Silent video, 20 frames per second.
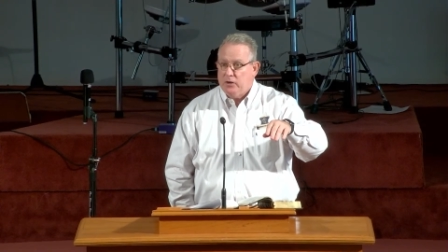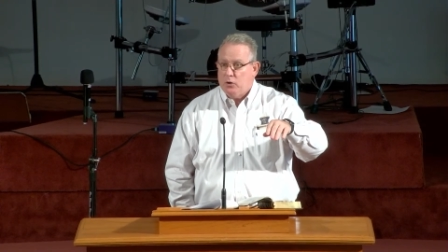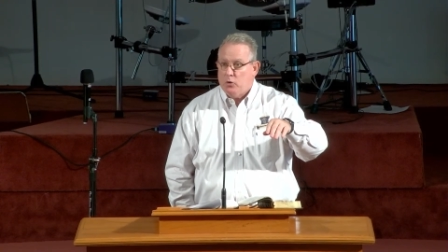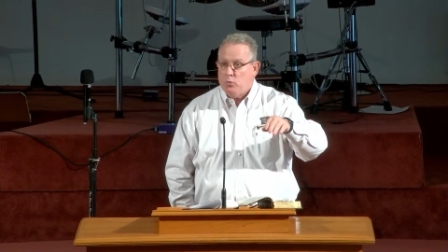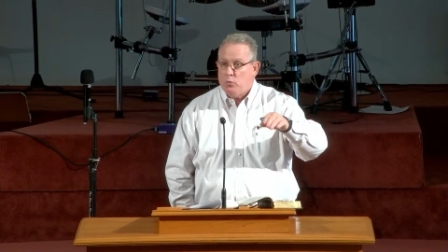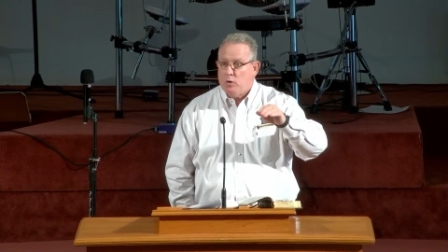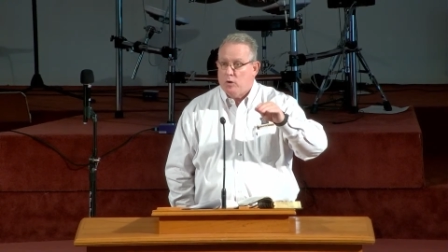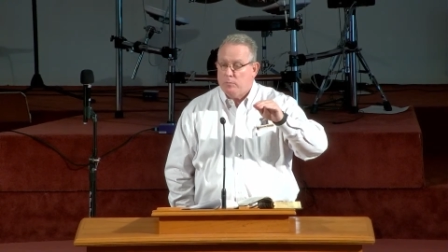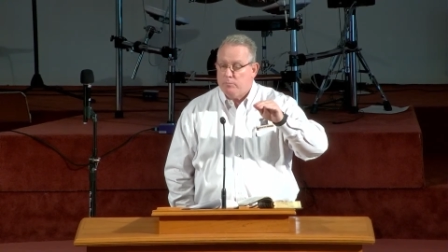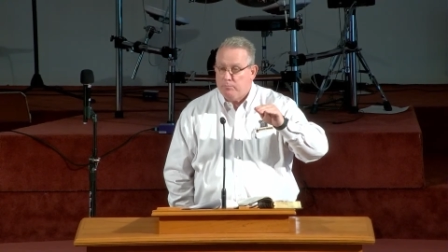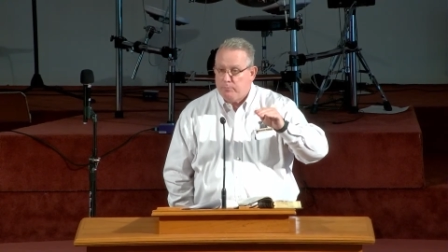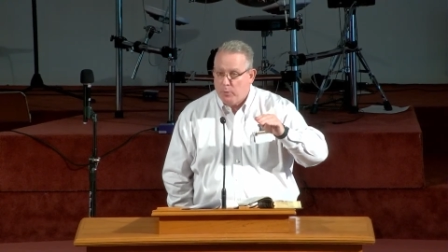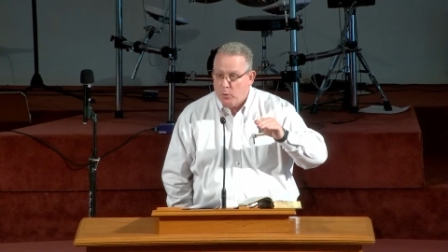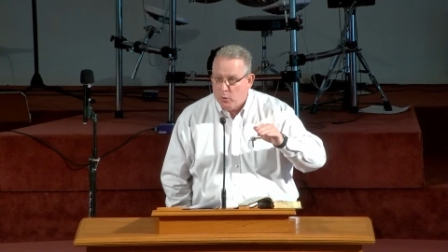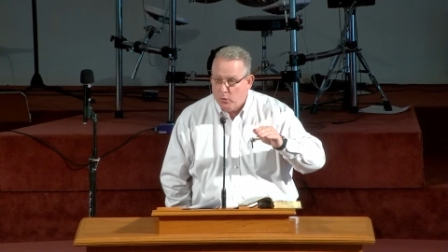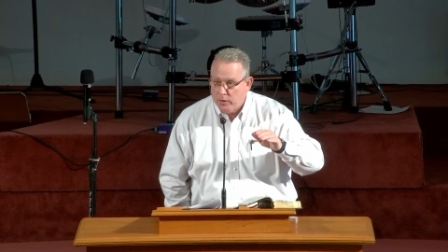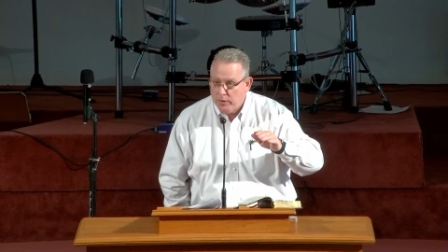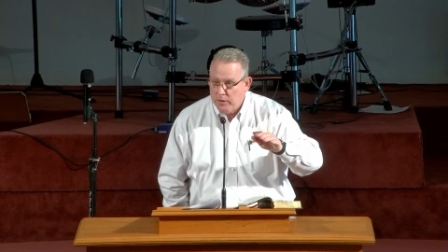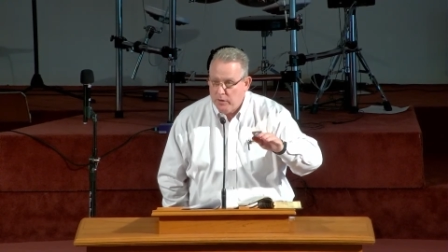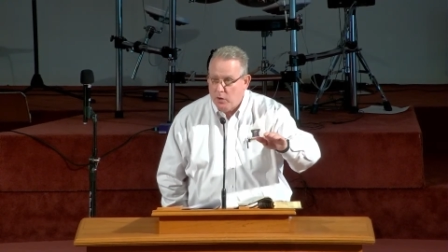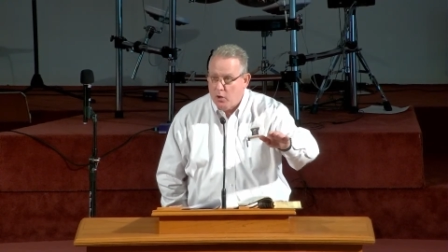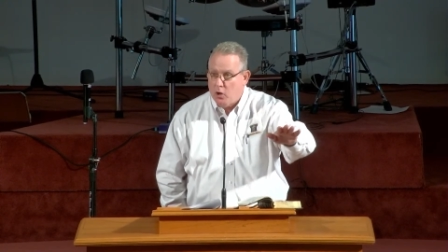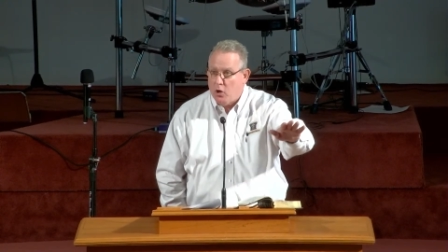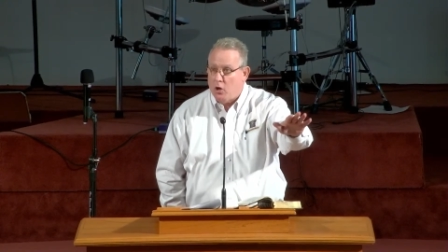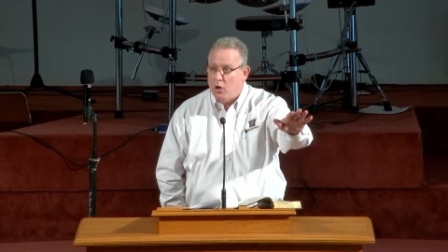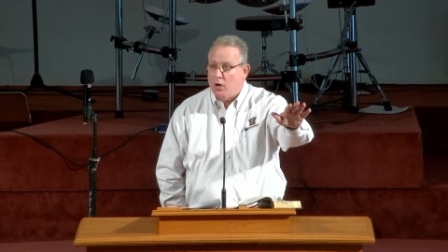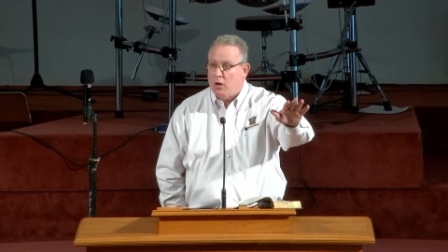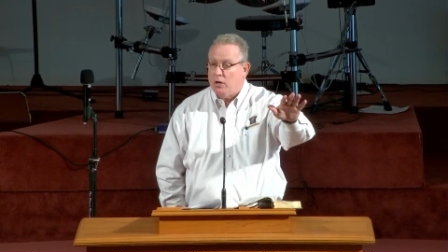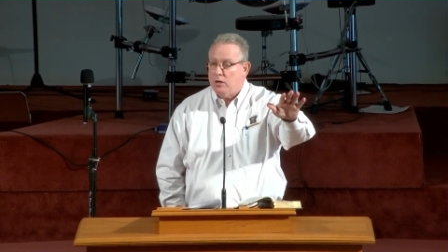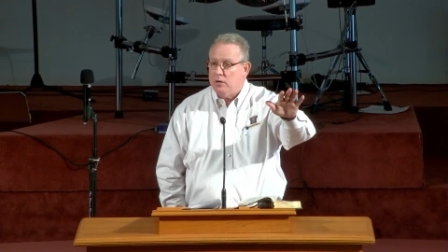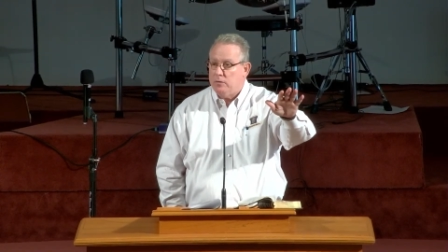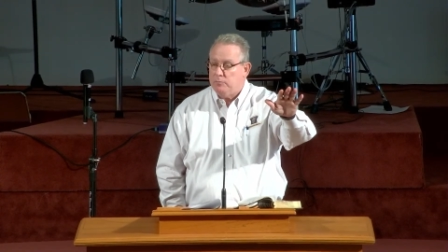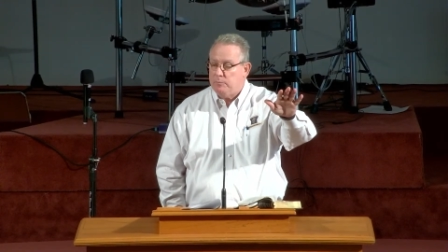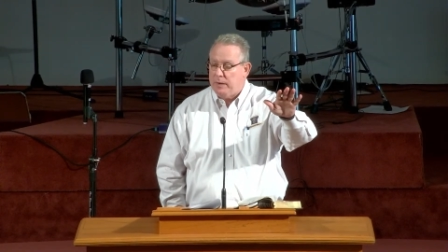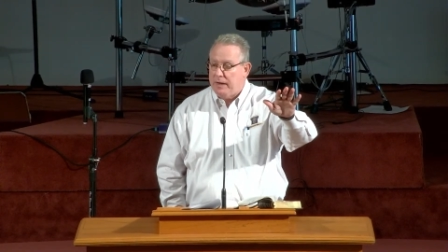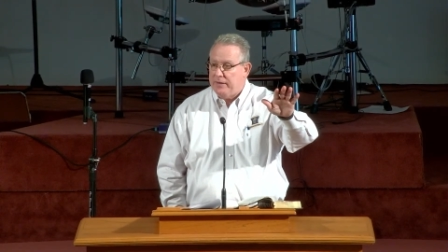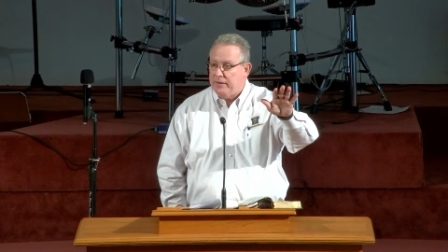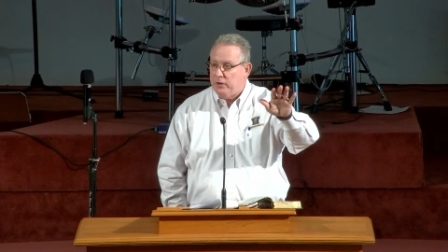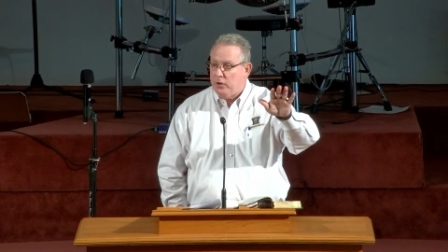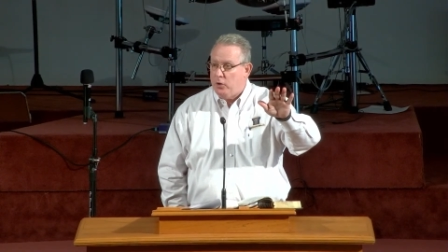were borne along
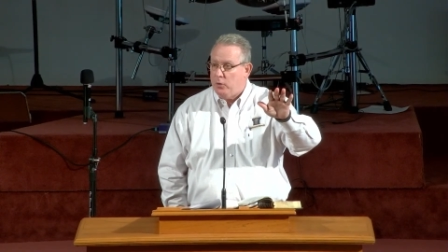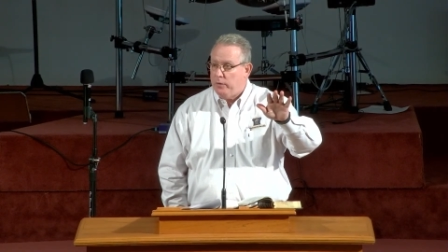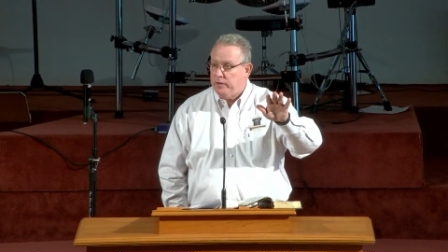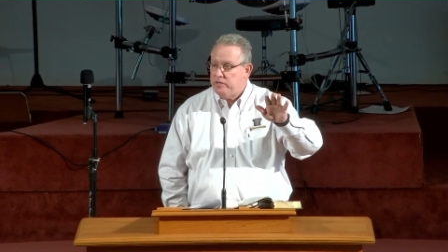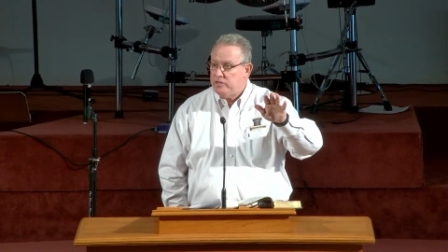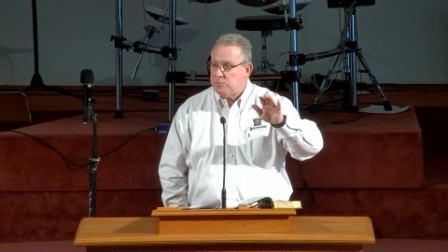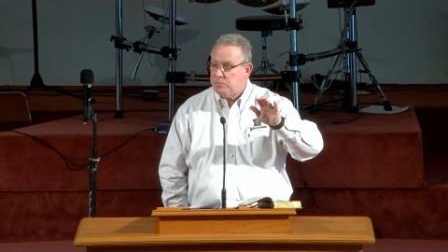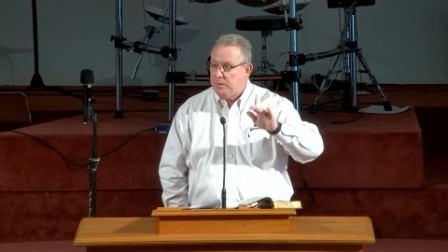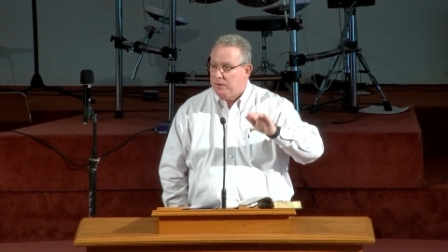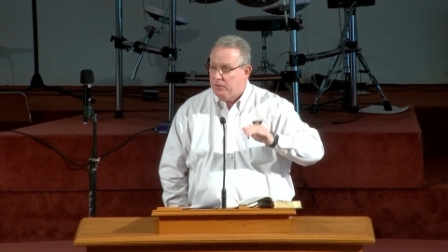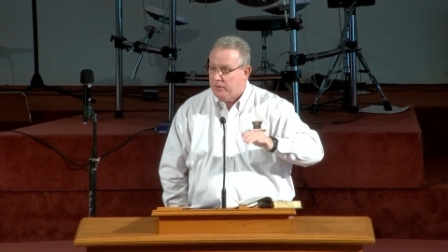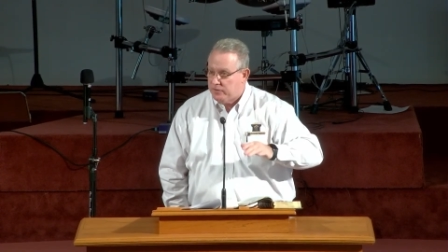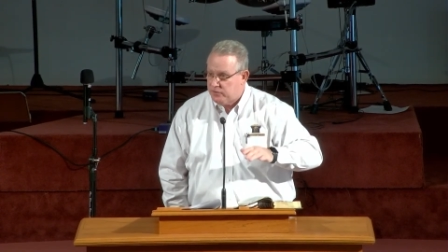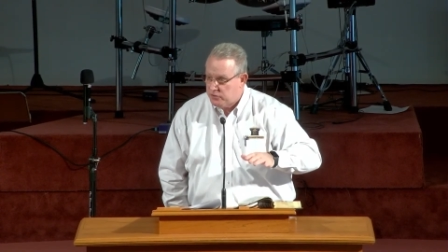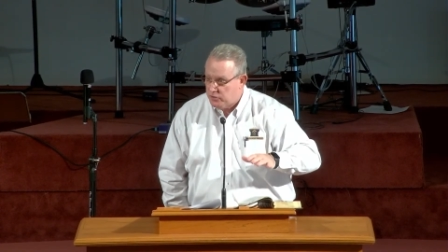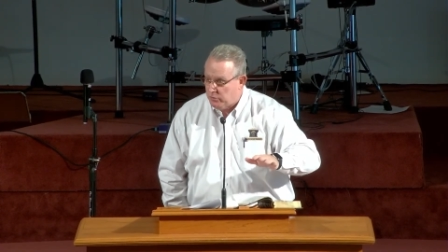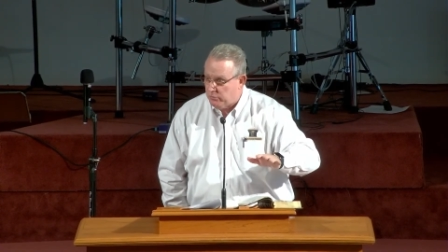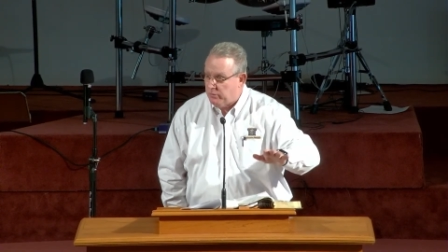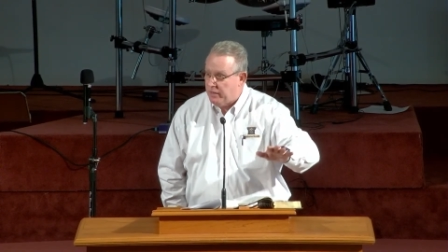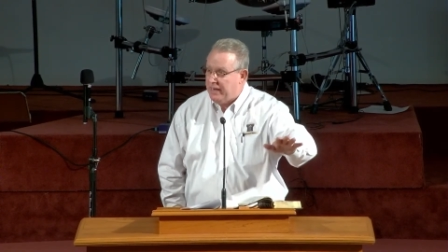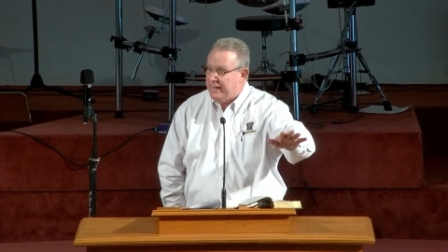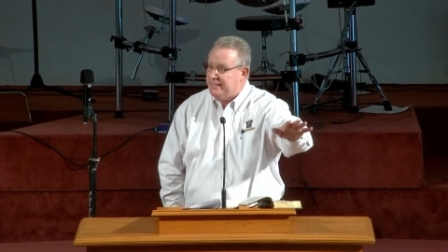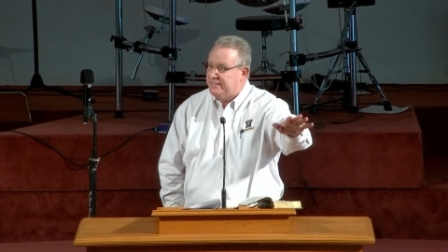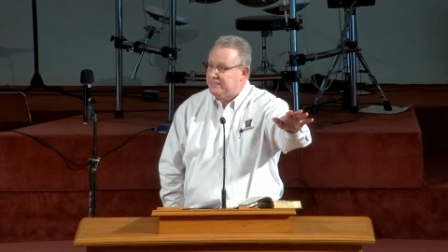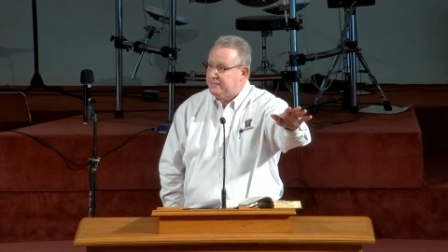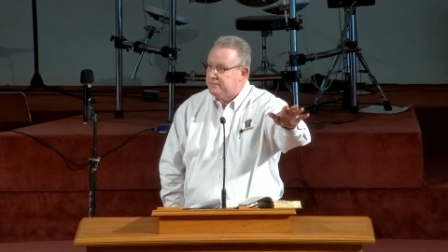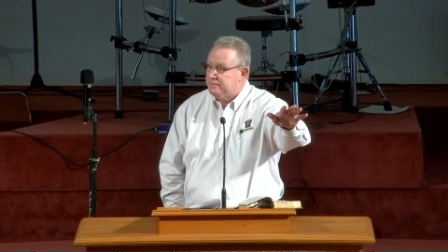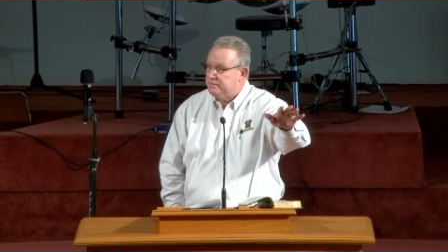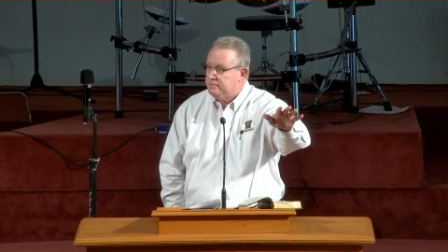by the Holy Spirit to write